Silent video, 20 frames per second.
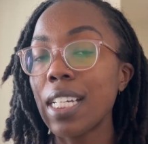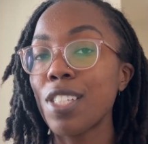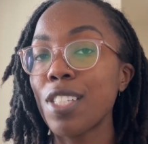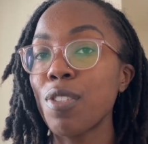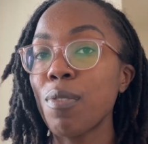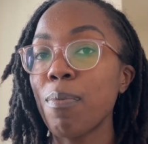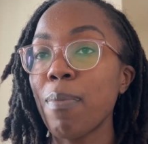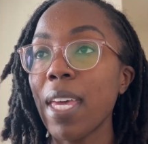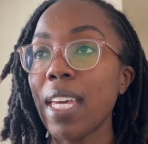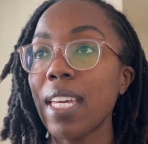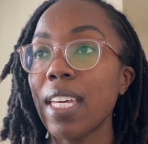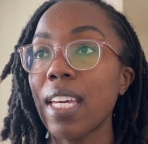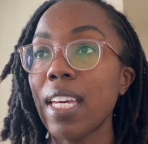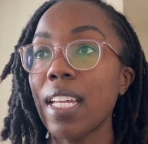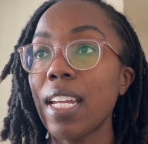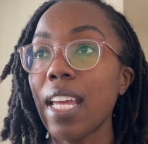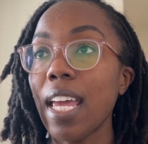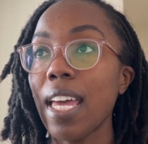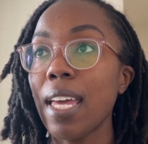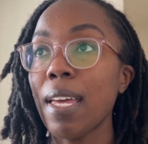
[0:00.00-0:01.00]
to make
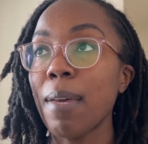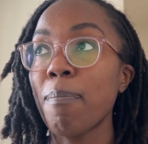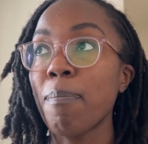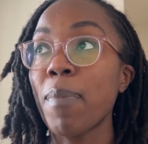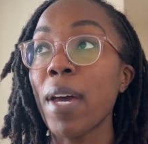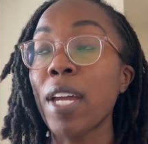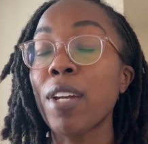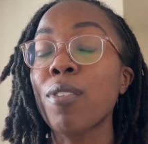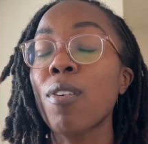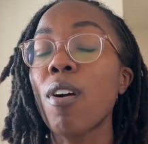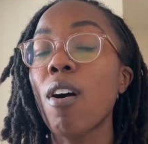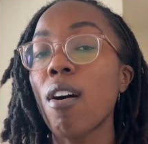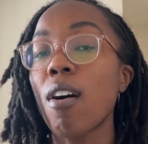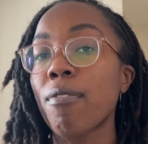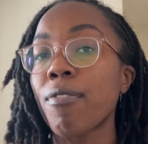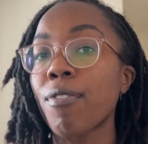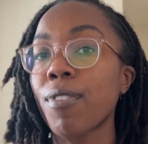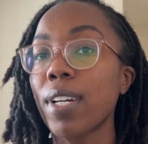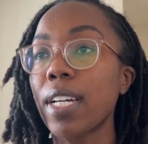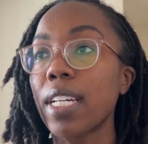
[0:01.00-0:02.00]
it a better
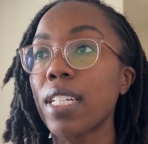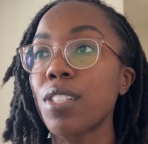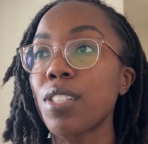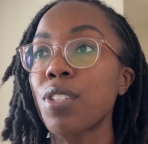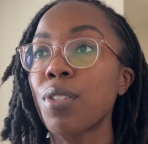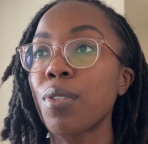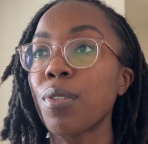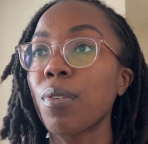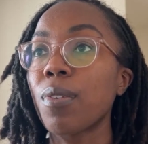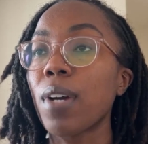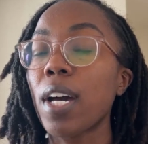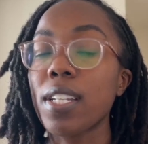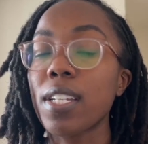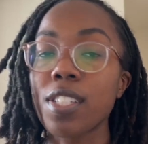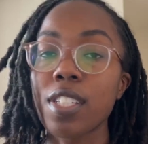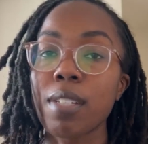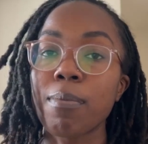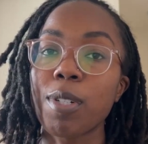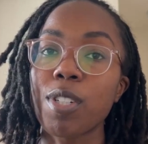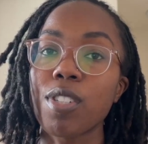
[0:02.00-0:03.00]
offering to
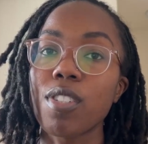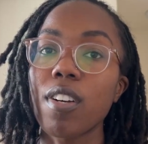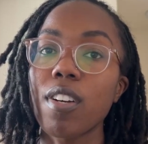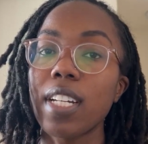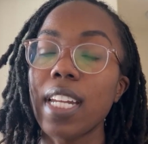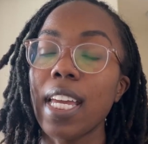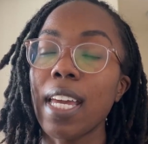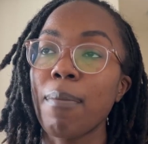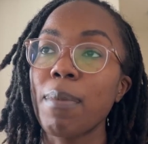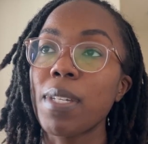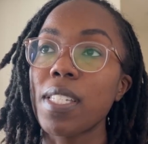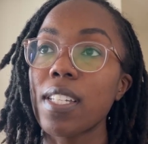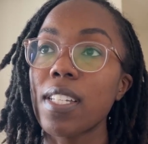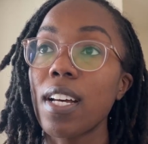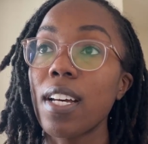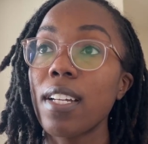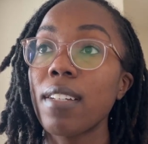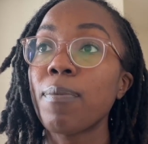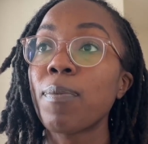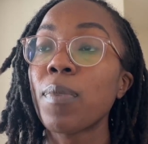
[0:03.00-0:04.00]
customers on
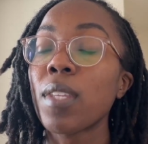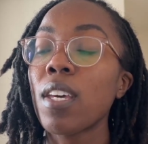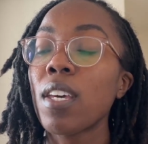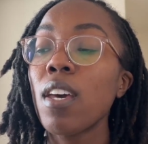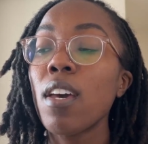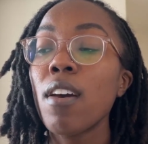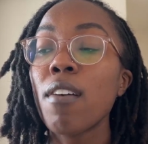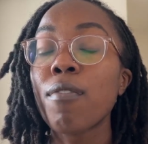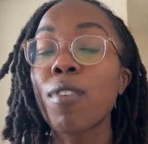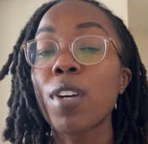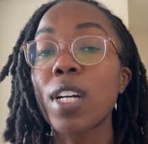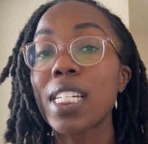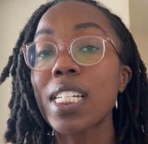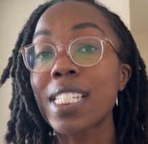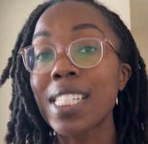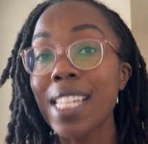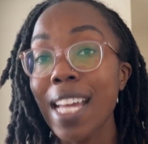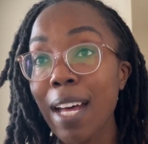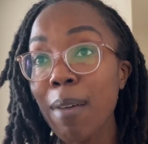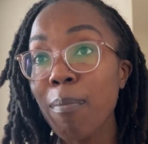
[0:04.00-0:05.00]
Amazon. For
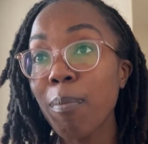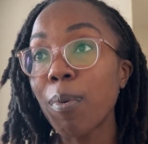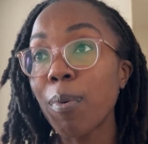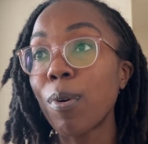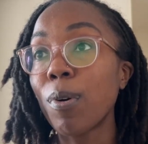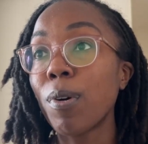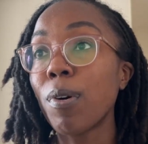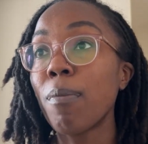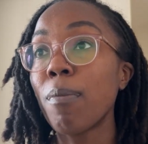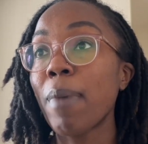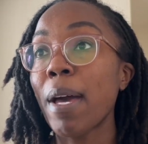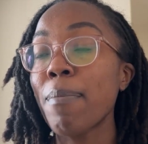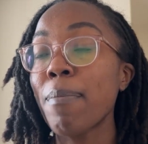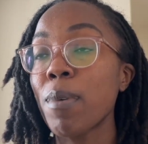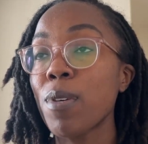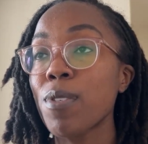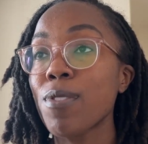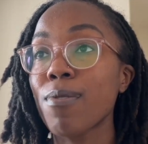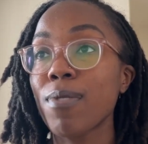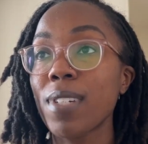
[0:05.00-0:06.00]
example, my
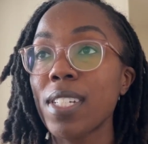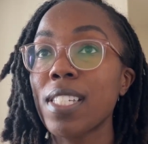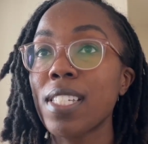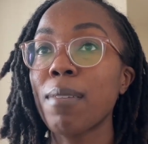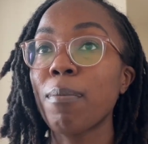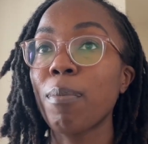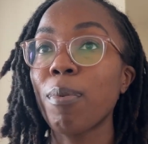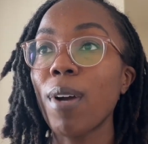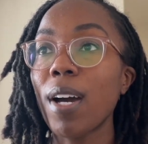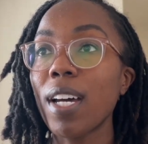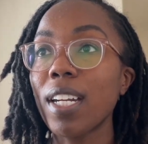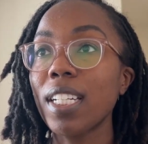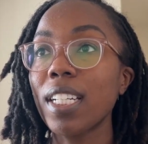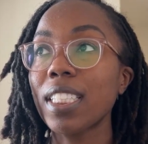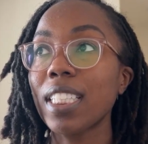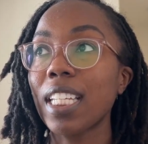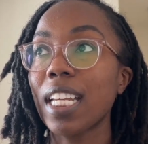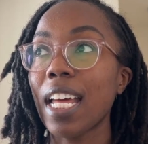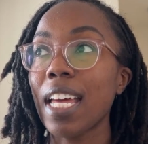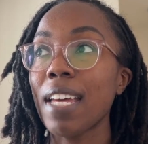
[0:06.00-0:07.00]
most recent
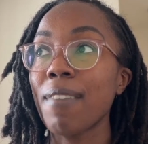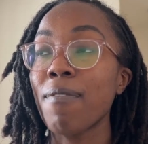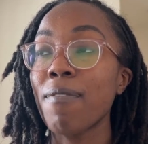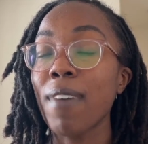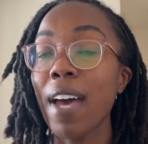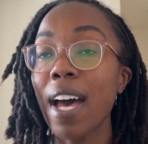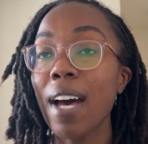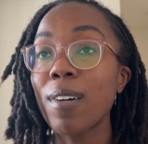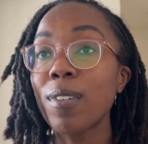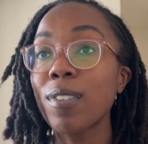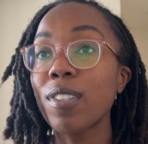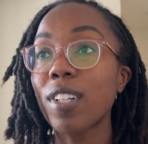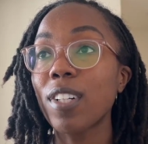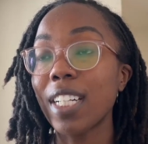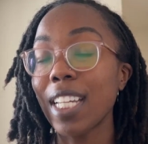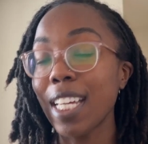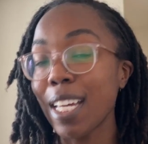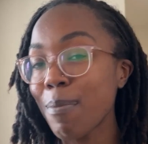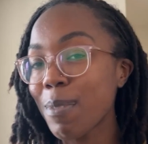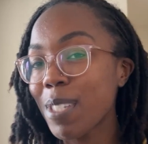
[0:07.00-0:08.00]
product that I found
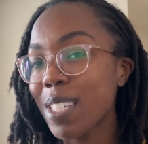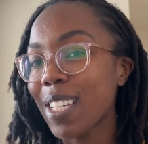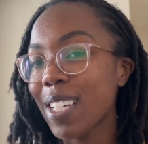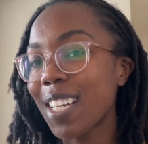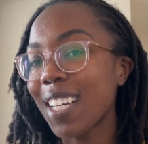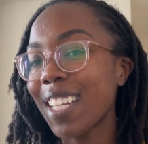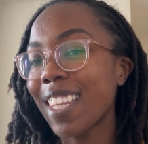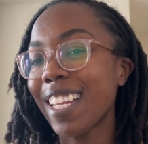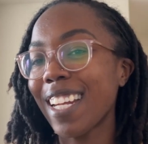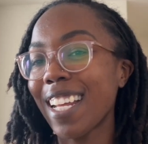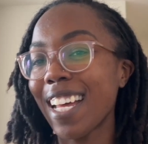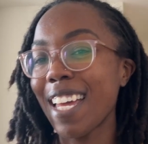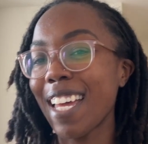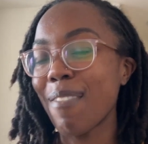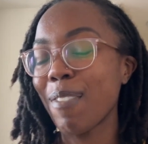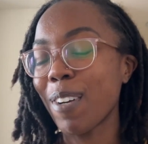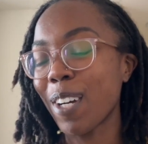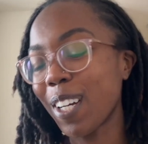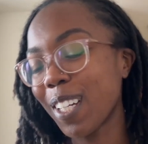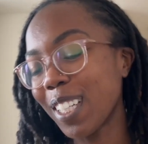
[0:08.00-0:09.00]
on Amazon that I
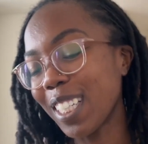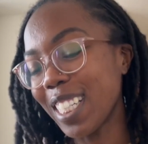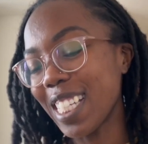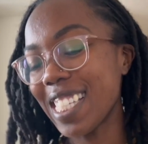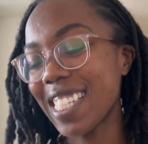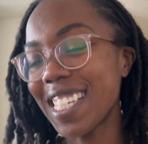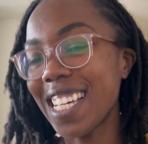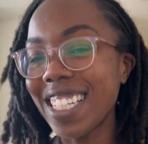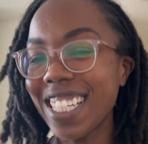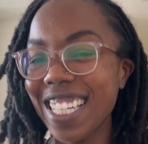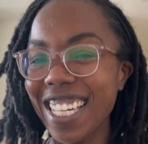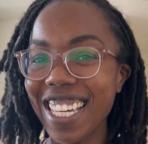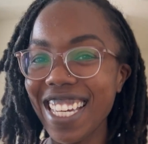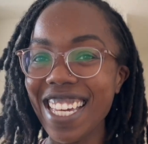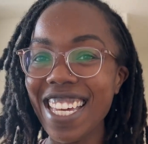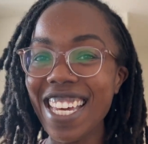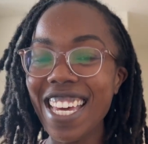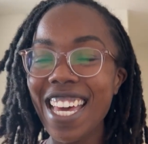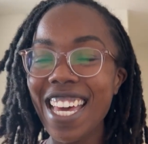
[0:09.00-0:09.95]
am currently selling,